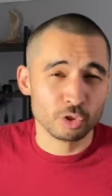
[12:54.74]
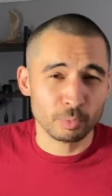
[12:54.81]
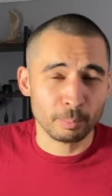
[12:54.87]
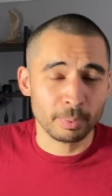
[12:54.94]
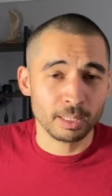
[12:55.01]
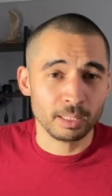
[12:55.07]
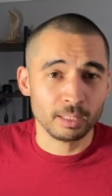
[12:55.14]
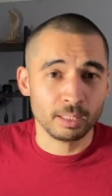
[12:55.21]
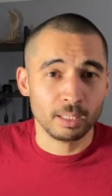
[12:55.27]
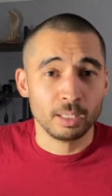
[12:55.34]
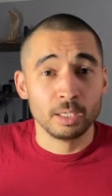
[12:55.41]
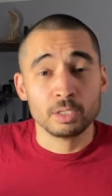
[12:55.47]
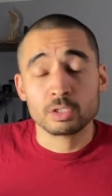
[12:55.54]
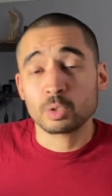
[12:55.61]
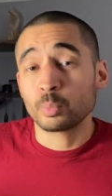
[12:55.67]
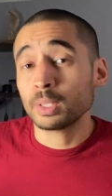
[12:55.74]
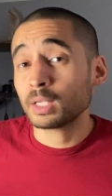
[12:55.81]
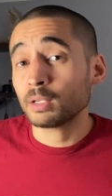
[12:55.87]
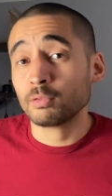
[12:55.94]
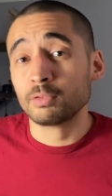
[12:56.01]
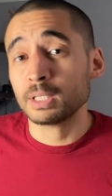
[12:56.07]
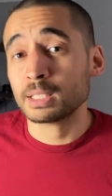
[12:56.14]
should be. So we
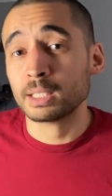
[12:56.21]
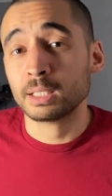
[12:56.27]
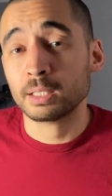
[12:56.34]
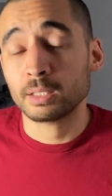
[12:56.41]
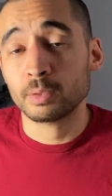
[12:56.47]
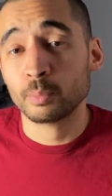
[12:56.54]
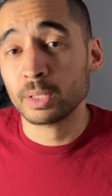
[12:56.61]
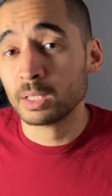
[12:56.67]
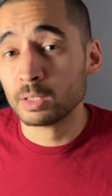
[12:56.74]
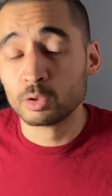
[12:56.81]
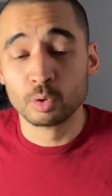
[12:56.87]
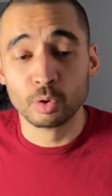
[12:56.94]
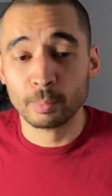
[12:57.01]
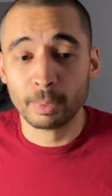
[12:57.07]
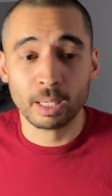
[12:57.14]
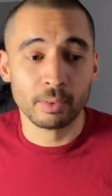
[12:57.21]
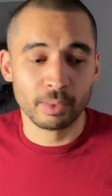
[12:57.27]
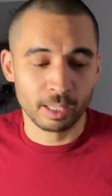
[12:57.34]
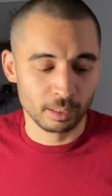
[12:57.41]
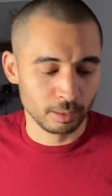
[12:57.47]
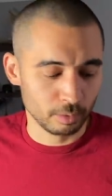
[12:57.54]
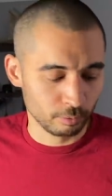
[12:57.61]
can visit, we can talk about
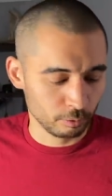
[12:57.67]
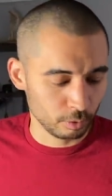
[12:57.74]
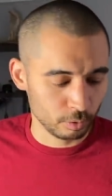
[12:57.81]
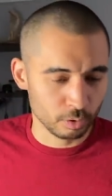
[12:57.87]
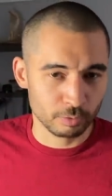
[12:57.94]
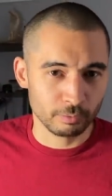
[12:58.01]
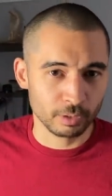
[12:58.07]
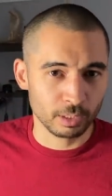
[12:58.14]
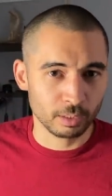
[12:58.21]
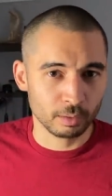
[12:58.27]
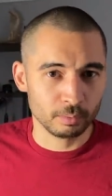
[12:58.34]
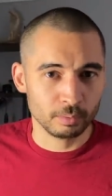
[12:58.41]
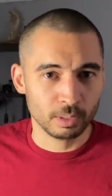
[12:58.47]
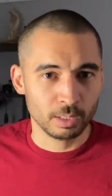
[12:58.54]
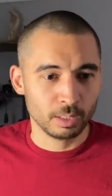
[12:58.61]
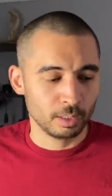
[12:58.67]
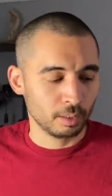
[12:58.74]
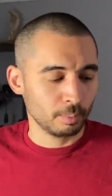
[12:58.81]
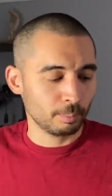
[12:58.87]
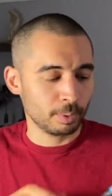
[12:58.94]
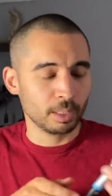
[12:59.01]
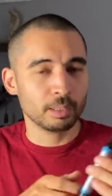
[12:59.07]
that in a future video.
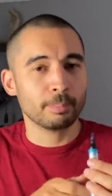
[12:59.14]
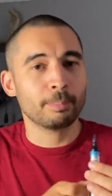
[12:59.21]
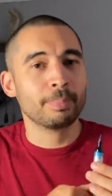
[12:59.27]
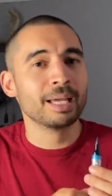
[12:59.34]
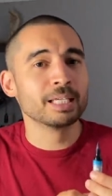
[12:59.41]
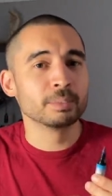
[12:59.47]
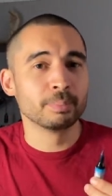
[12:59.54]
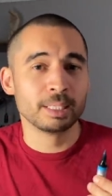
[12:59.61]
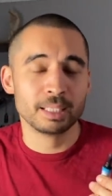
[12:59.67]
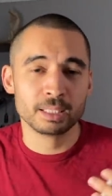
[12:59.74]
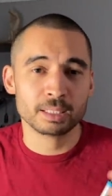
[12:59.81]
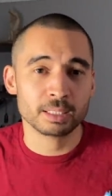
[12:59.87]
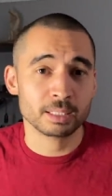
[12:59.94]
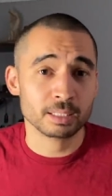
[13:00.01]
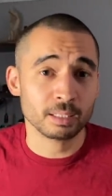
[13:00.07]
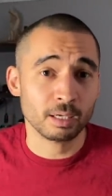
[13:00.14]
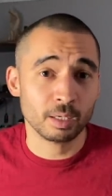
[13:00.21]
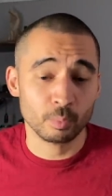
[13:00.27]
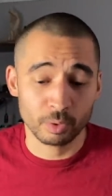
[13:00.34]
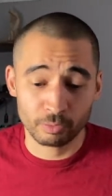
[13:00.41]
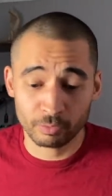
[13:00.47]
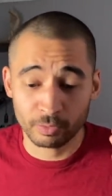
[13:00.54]
But the best place to
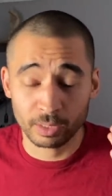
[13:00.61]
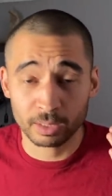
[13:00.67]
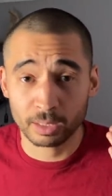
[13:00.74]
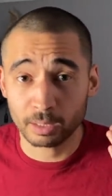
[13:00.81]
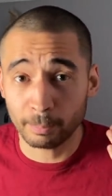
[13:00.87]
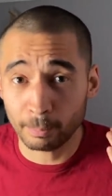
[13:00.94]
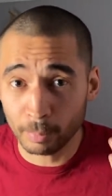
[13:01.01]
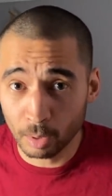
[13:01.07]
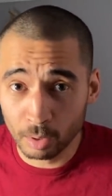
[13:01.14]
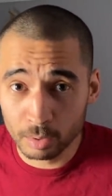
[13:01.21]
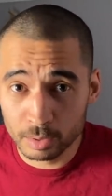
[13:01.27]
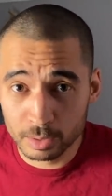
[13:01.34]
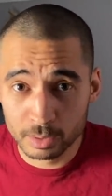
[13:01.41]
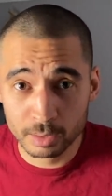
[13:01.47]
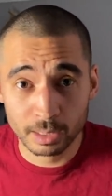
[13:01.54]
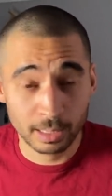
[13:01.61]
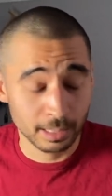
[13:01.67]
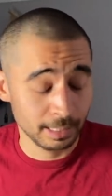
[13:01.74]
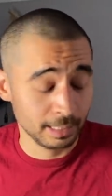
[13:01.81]
start with finding a box